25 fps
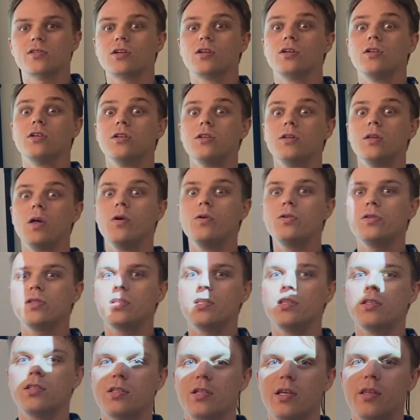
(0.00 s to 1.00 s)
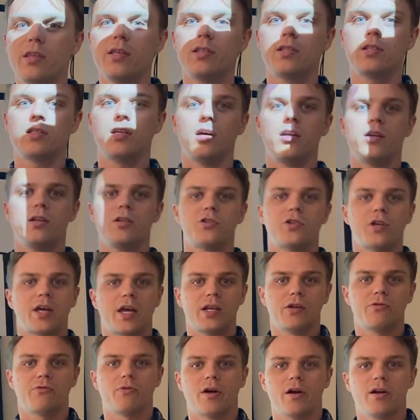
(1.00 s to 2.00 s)
closest to the sun in
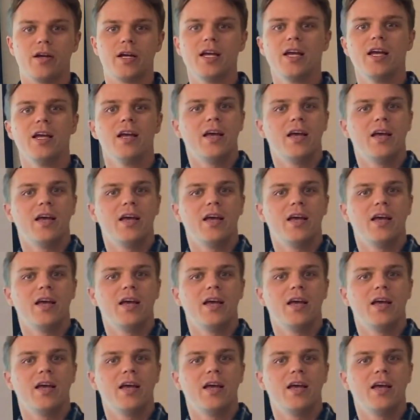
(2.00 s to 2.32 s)
January.